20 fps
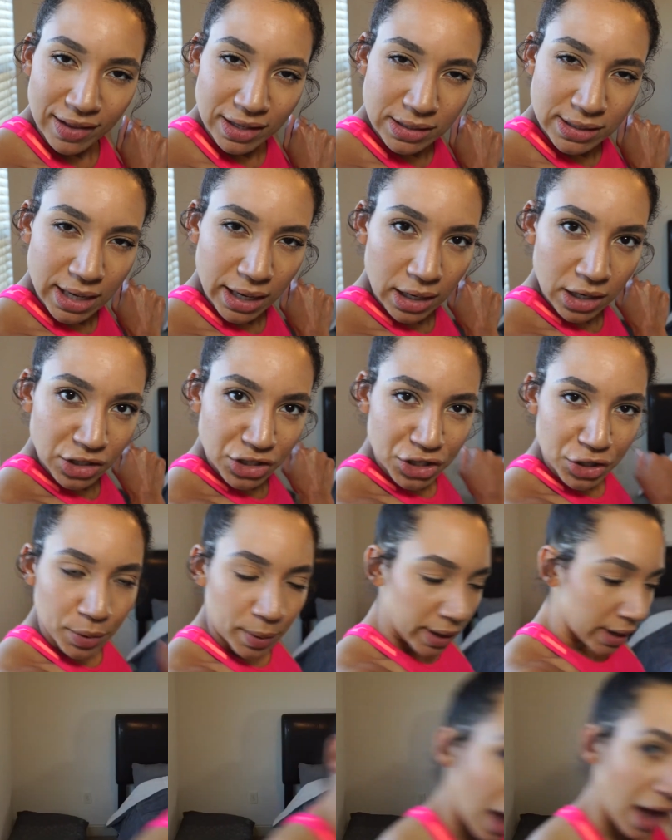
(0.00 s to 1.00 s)
let's get into
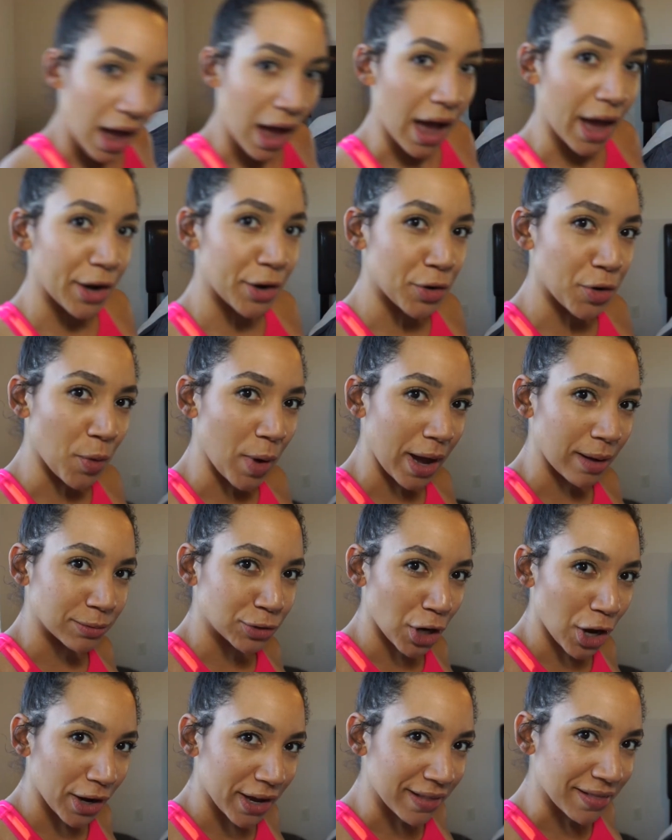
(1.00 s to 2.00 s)
it. I don't know why I'm
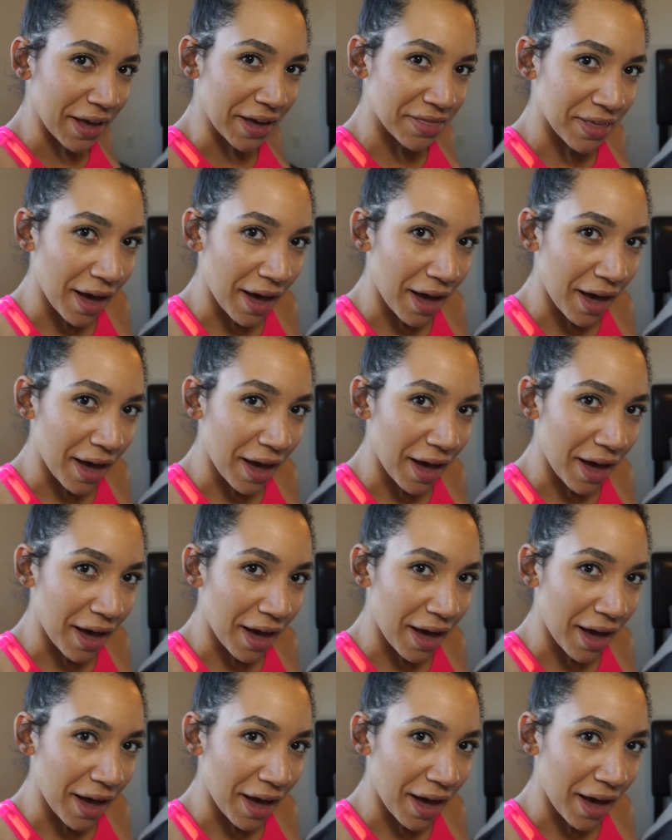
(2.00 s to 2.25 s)
talking like